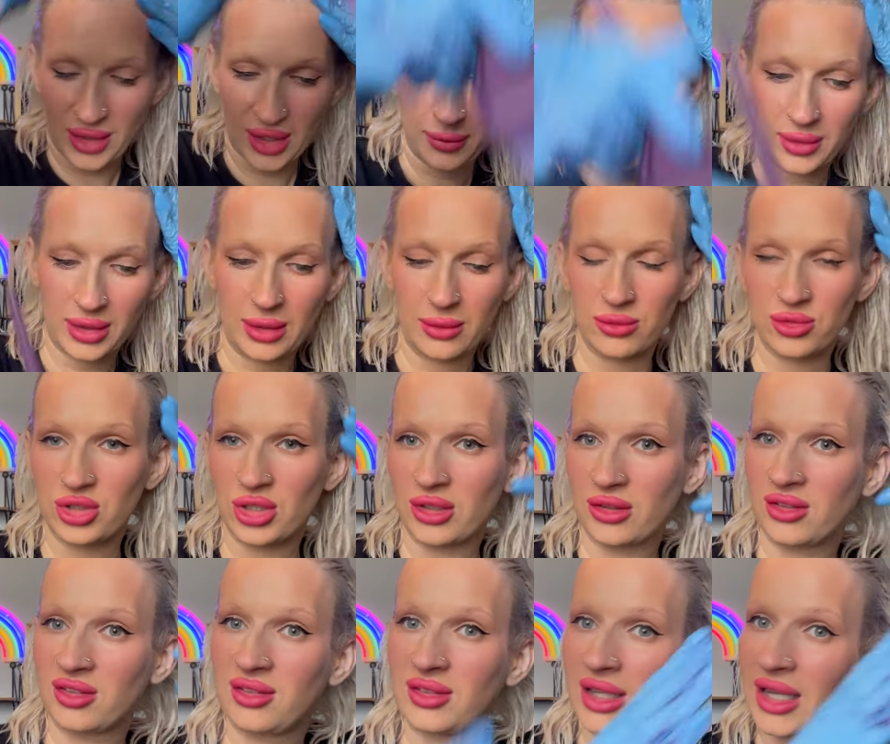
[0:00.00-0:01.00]
But I'm
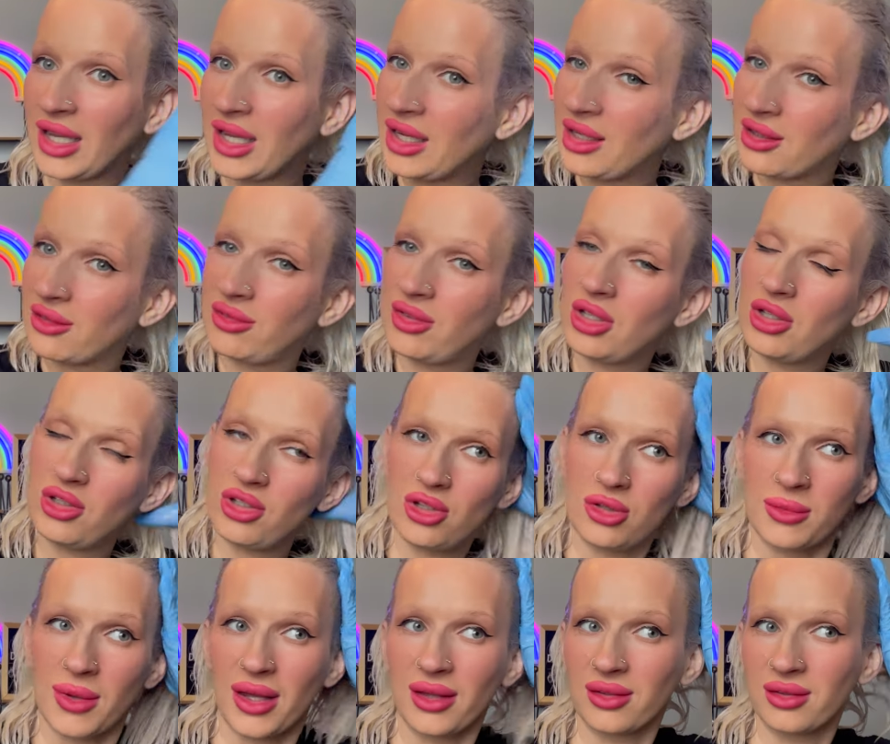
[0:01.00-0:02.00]
just saying, if you do
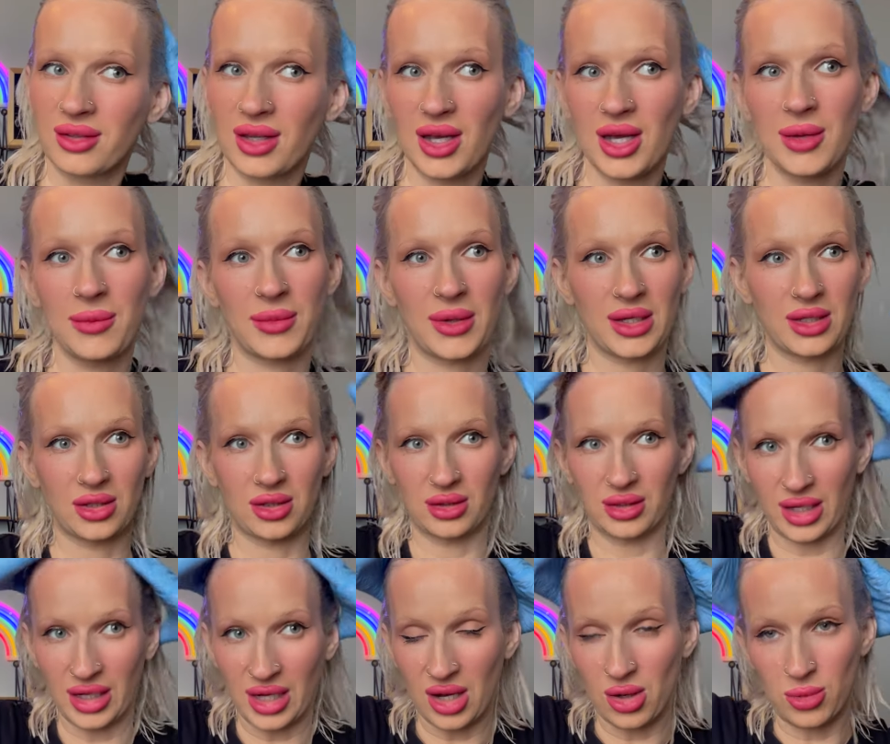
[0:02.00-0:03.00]
mess up and you're
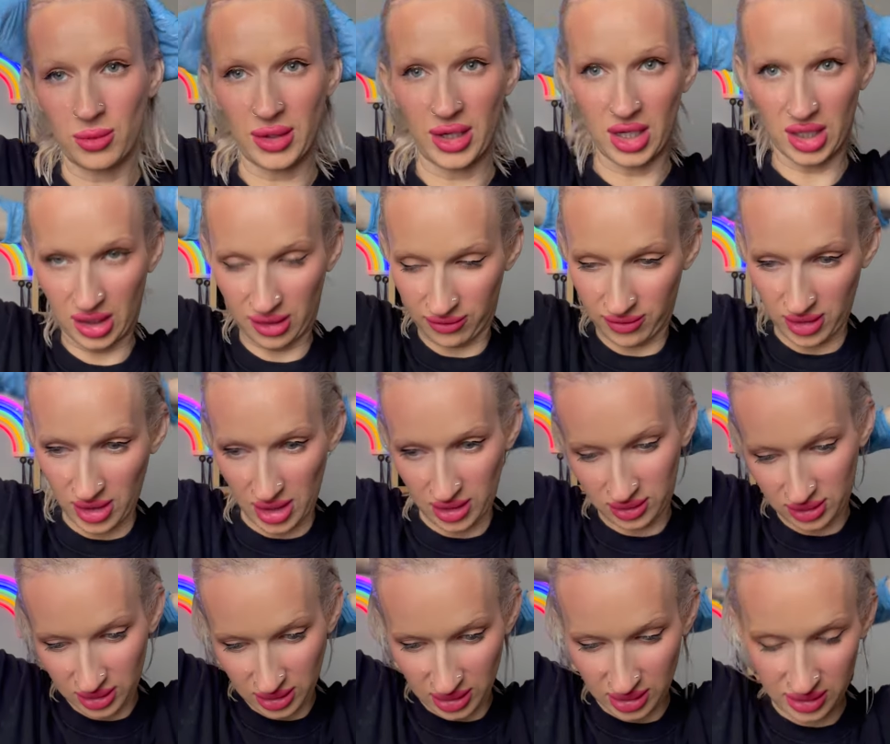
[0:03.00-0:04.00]
like, oh my god, I forgot
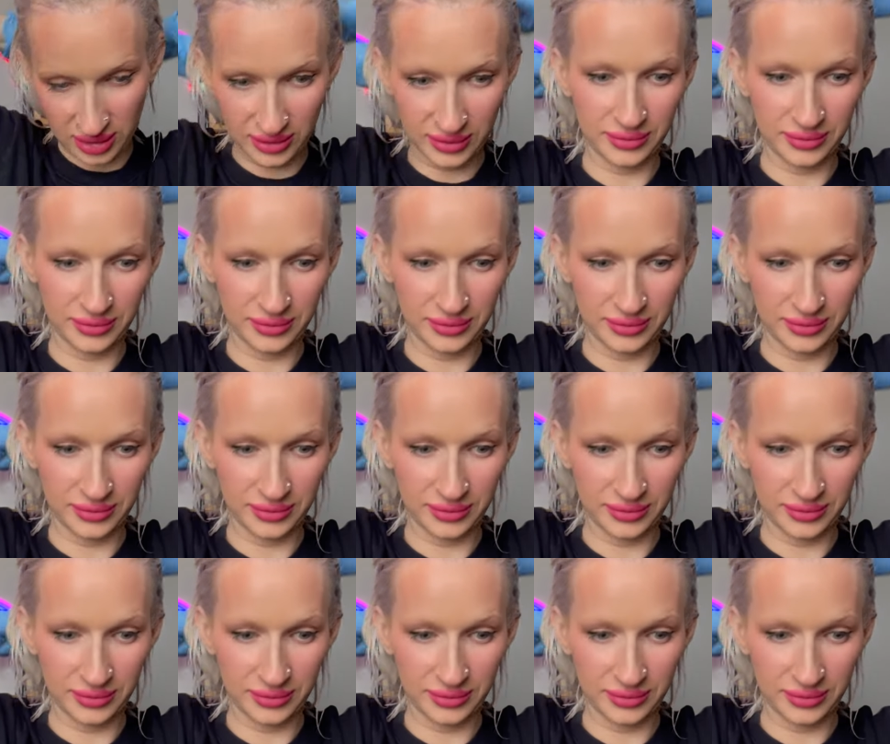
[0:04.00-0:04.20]
to